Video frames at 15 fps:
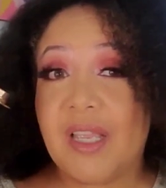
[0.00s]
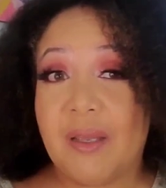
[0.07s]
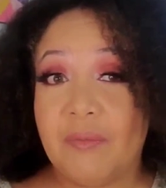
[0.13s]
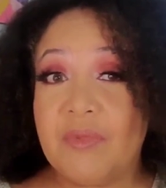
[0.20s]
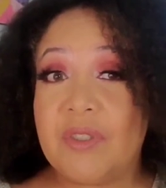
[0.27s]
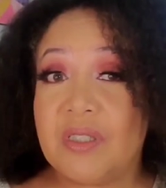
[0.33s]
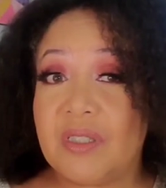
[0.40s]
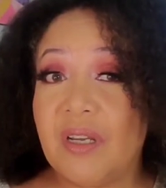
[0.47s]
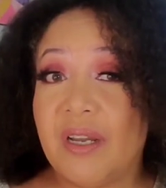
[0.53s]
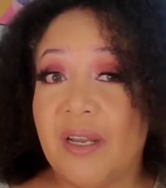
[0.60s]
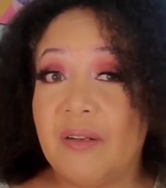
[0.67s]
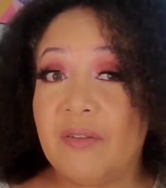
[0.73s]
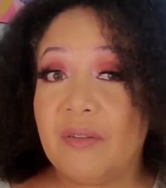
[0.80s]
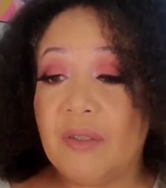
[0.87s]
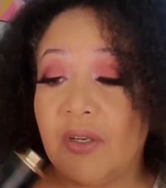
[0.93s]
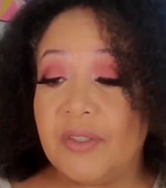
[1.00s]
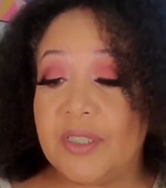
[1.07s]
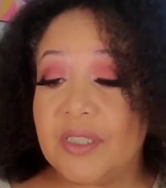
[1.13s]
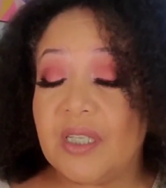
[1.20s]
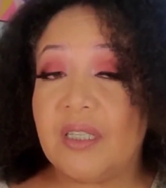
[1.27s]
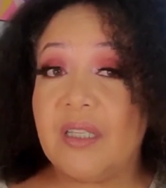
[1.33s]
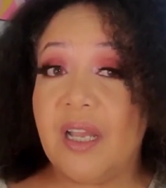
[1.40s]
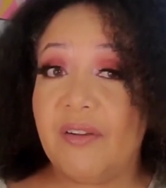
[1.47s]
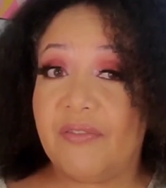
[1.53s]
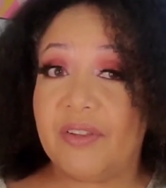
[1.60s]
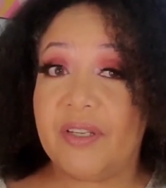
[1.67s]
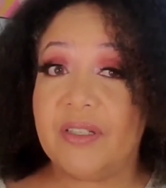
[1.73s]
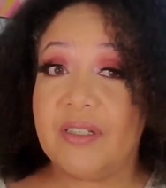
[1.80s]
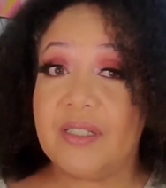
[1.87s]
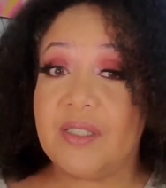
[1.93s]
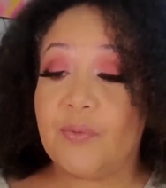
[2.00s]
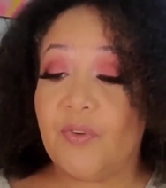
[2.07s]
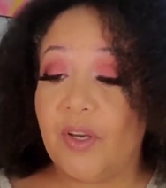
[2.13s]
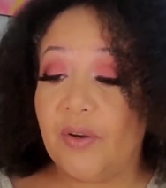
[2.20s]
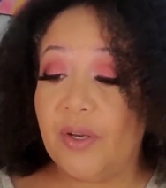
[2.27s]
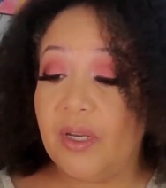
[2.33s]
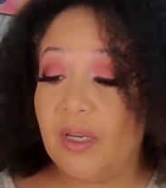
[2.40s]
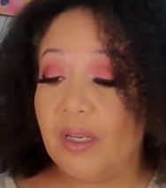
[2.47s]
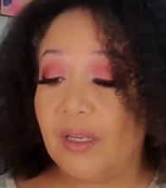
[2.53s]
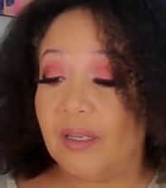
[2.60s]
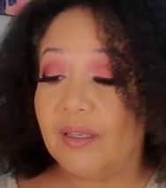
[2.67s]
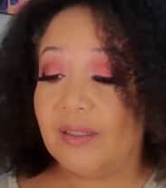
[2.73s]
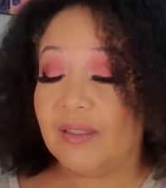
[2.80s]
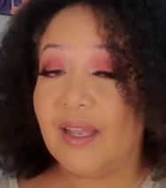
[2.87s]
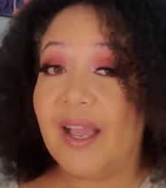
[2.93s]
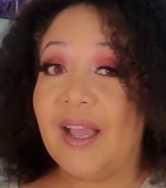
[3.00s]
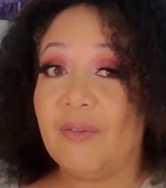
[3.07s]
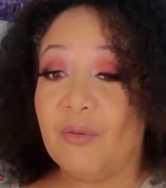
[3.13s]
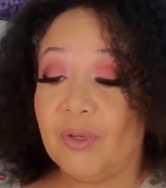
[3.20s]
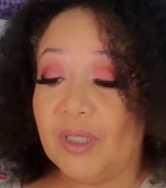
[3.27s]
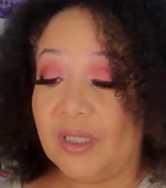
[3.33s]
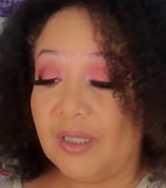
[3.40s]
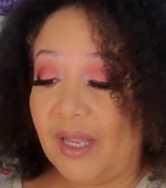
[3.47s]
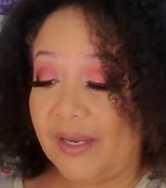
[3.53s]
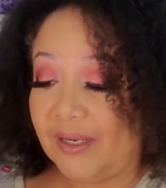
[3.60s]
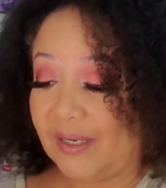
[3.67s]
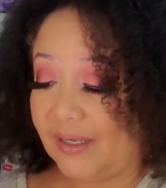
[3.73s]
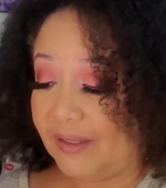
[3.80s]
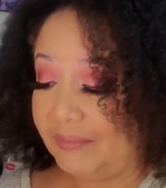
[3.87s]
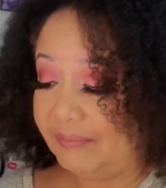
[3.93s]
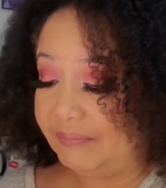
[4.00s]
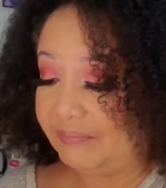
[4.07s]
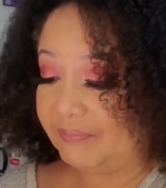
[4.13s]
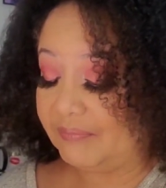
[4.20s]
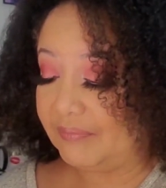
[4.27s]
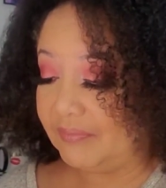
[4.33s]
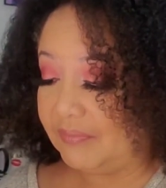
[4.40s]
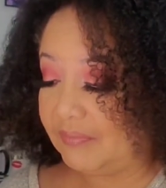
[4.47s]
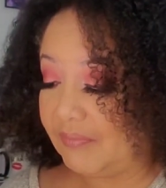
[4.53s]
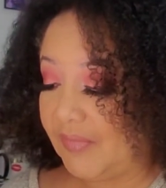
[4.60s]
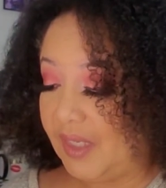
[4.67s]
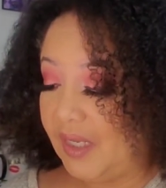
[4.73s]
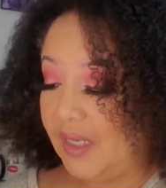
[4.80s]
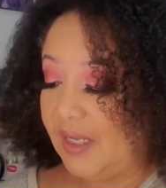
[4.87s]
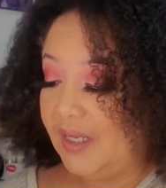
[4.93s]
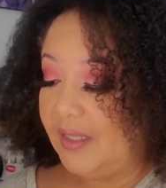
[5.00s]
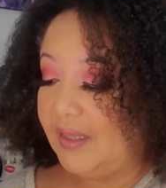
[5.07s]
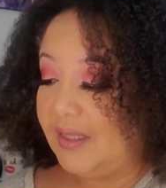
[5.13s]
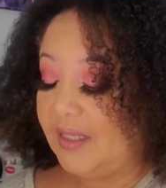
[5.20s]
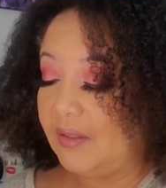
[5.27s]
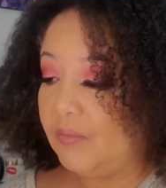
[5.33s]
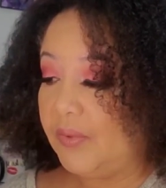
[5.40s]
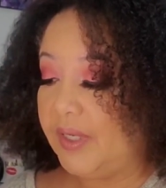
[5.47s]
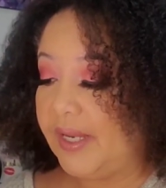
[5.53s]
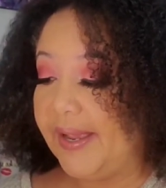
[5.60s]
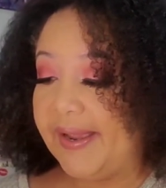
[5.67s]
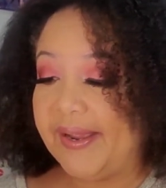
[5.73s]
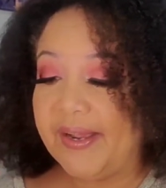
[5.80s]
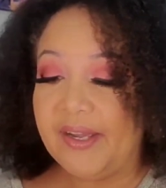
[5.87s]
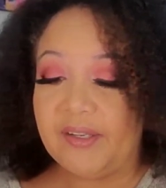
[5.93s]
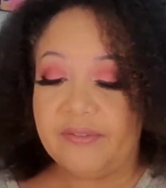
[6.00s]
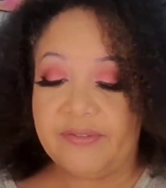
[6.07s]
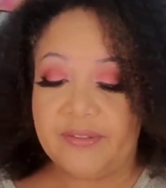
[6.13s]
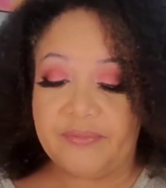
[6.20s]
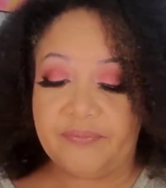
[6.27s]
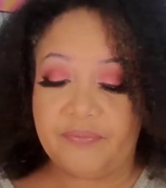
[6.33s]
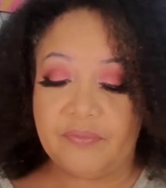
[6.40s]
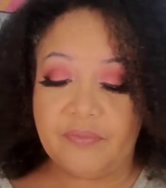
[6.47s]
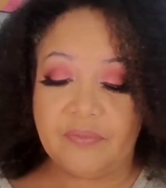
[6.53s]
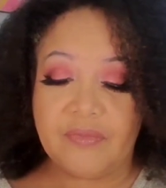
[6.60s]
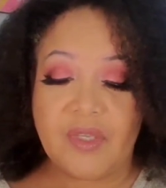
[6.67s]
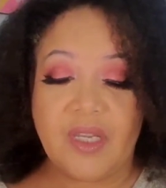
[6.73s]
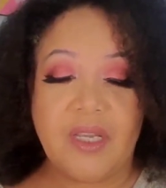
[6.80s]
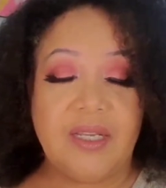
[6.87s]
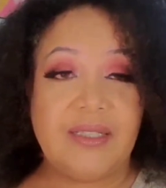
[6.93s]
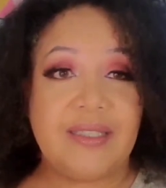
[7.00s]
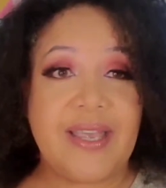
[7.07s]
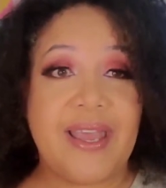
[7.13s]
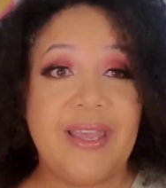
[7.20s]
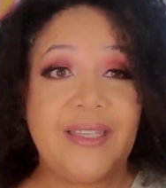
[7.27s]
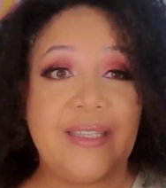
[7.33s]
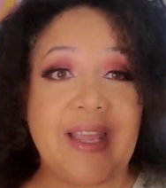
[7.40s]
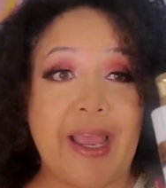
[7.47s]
am learning to love it. It's very good. I really like it. Then we have Ted